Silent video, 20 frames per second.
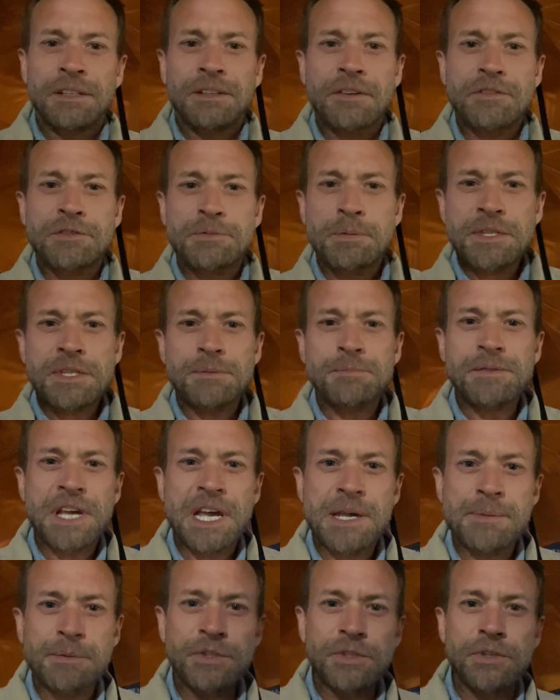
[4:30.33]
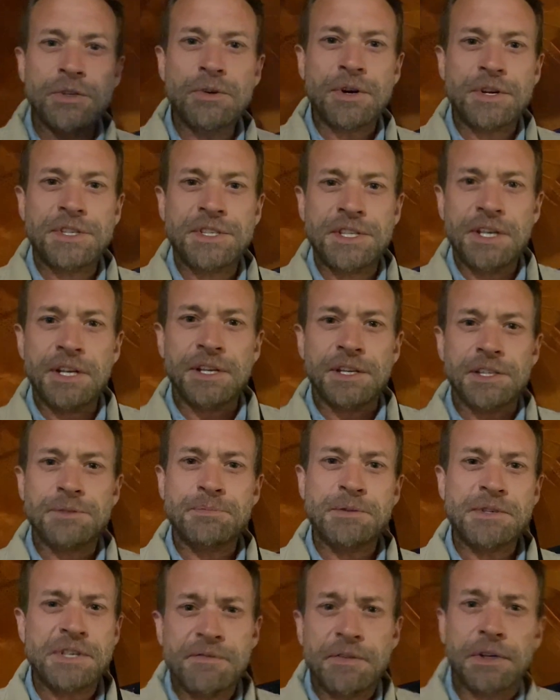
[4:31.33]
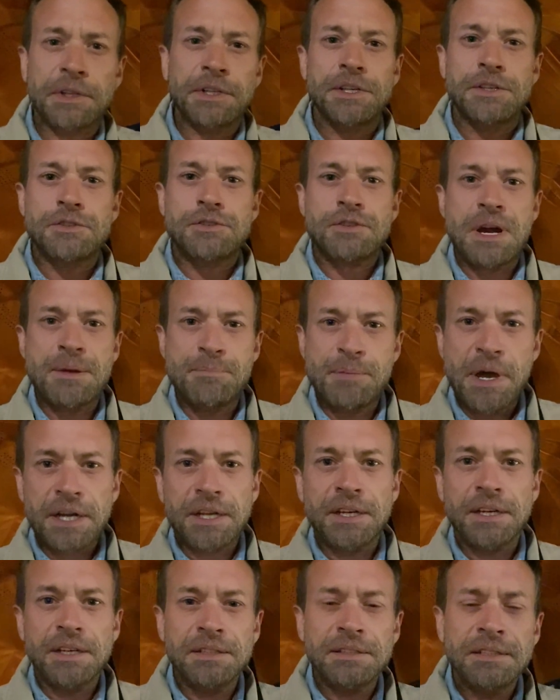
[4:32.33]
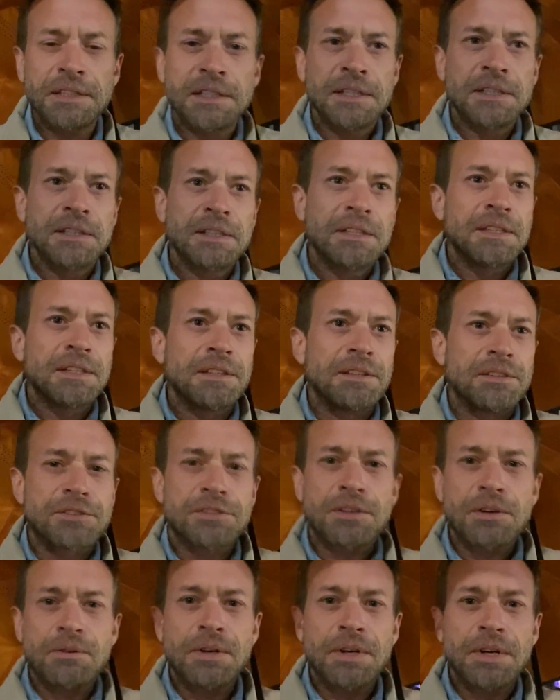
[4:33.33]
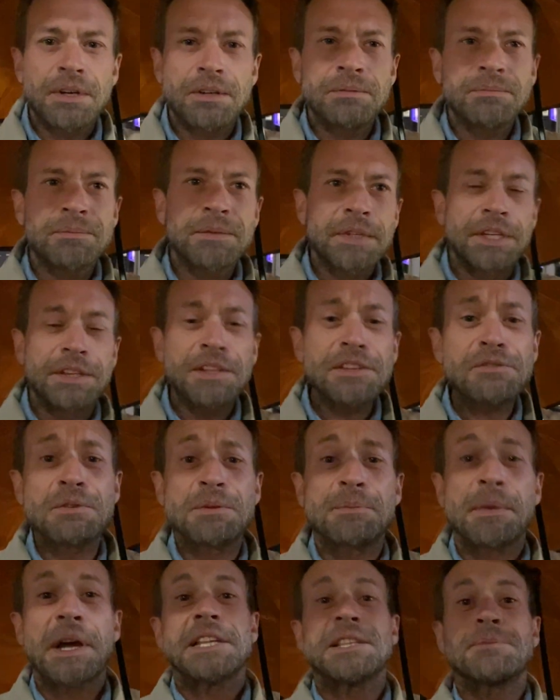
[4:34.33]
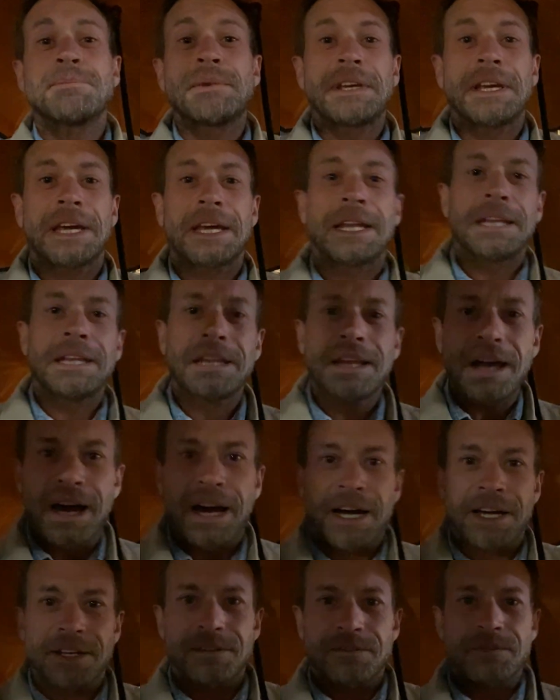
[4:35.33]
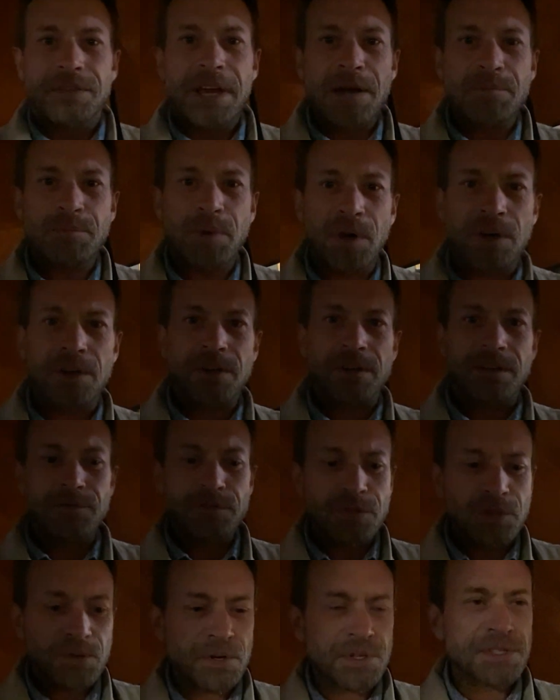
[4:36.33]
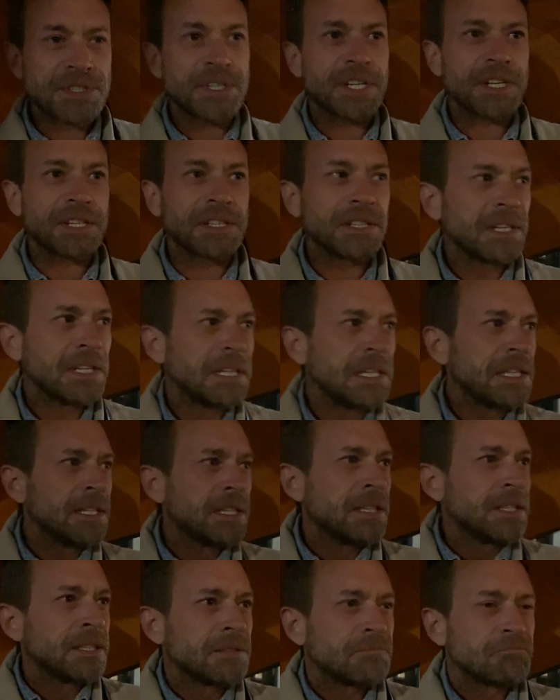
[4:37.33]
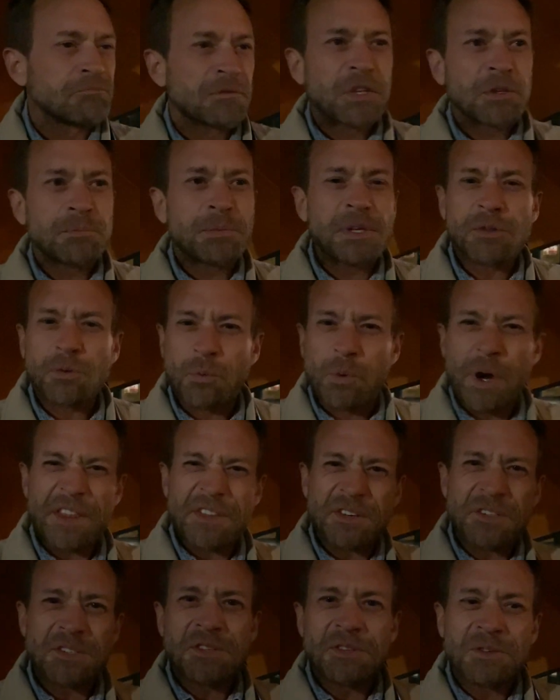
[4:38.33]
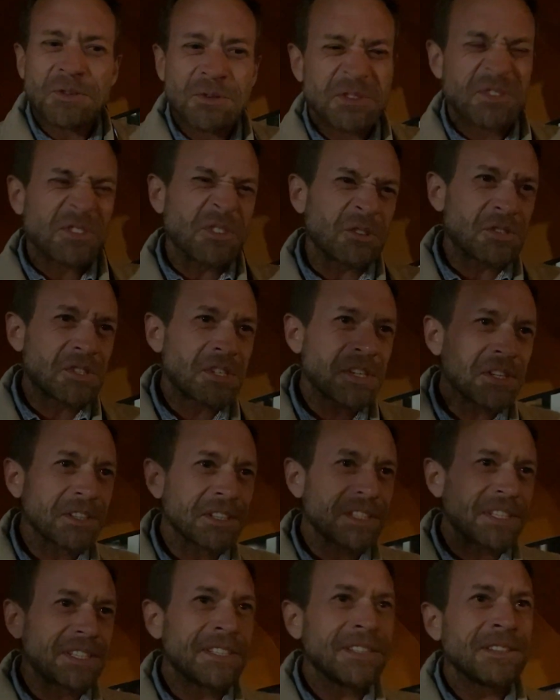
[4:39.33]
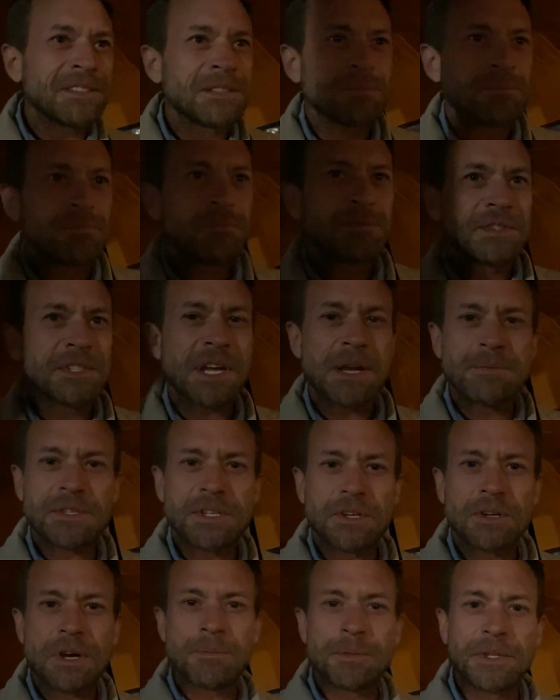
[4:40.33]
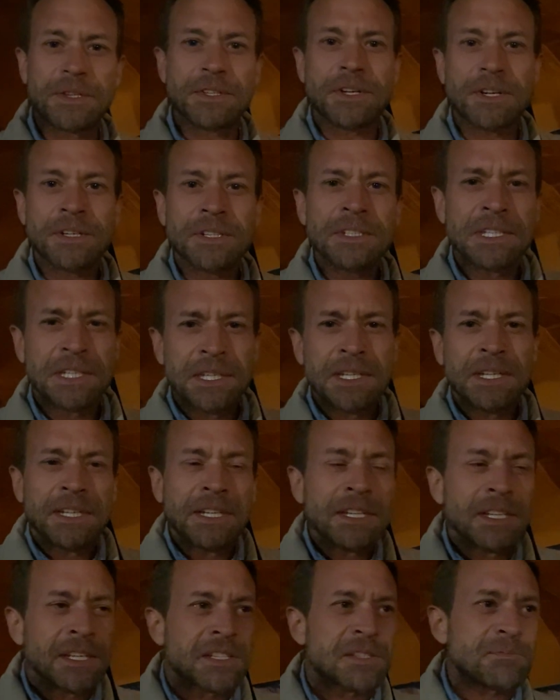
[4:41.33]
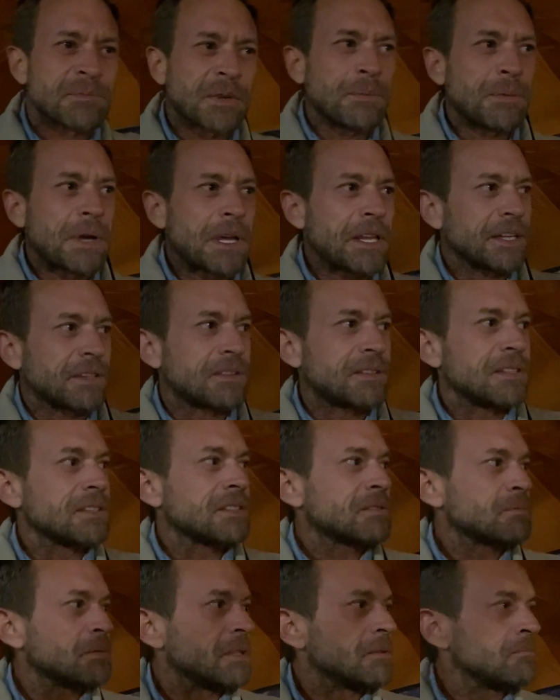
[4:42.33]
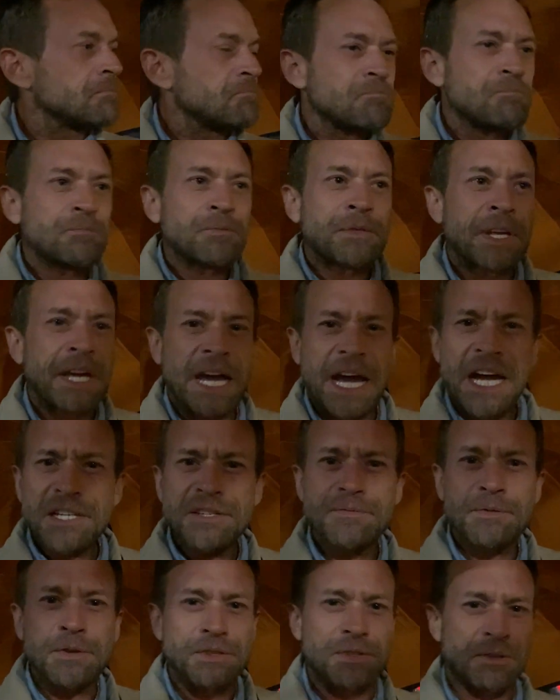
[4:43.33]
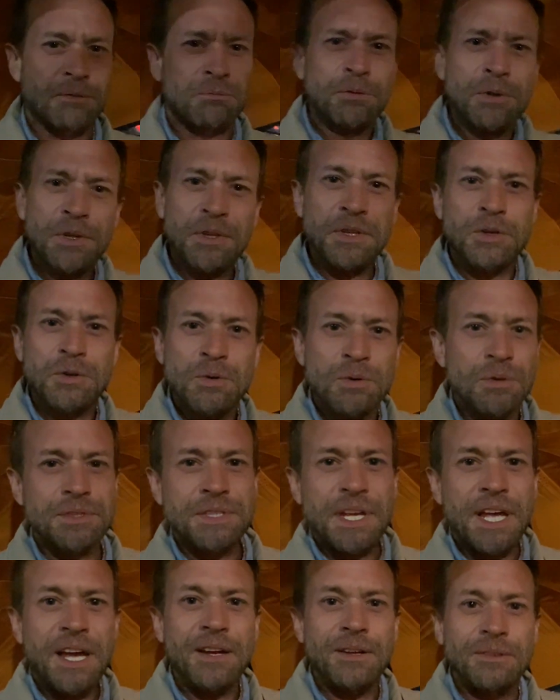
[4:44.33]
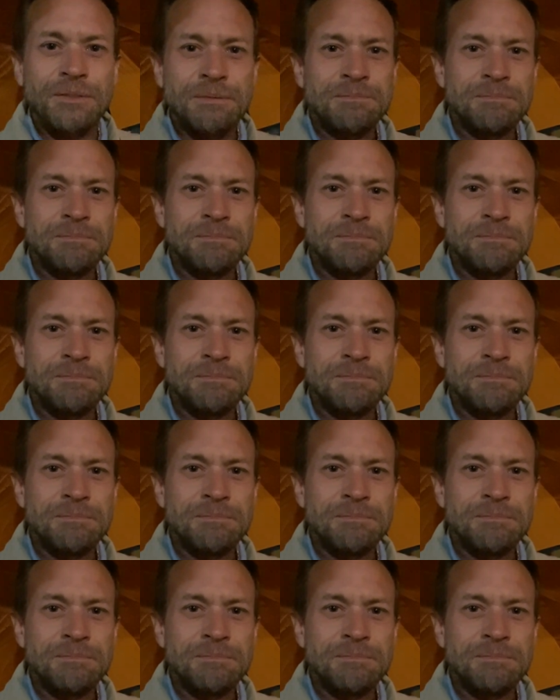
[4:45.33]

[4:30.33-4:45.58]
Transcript: I've spent some time in New York City, specifically in Tribeca, Soho. This reminds me a lot of that part of New York City. It could be the weather too, it's a little chilly. Times a year I've been there, it's been about like this, but Asheville's a really cool town.